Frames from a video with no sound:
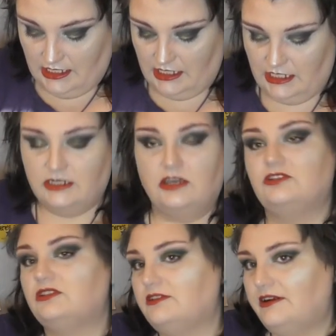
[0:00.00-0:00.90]
in
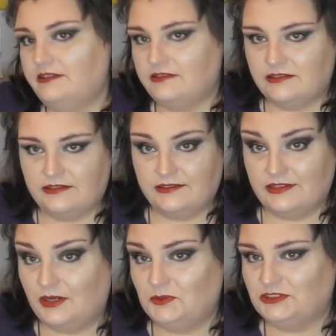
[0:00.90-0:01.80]
Silence is
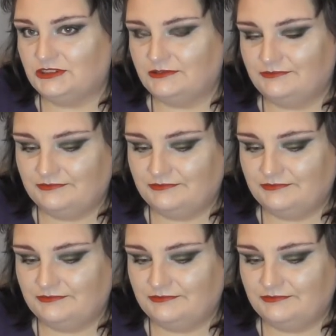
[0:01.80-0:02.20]
Golden.